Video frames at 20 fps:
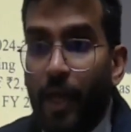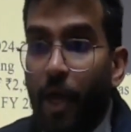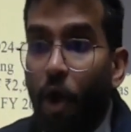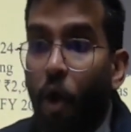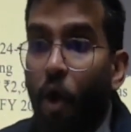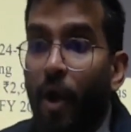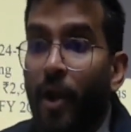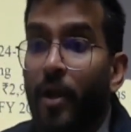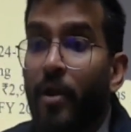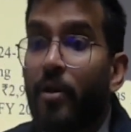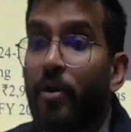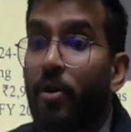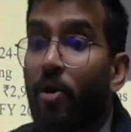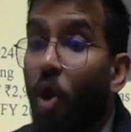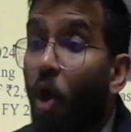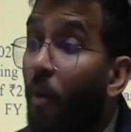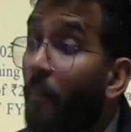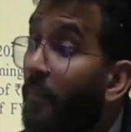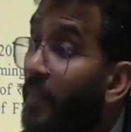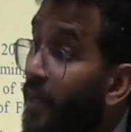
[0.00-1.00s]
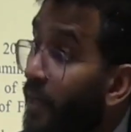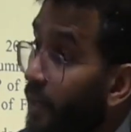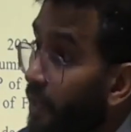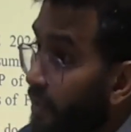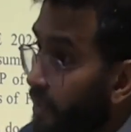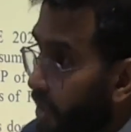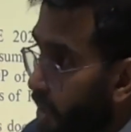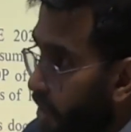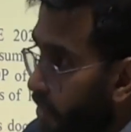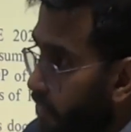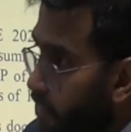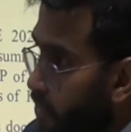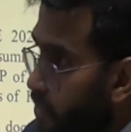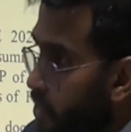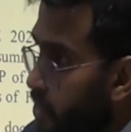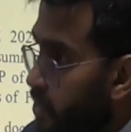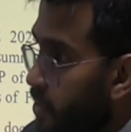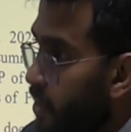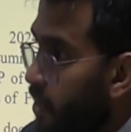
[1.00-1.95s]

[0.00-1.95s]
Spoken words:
on nominal terms,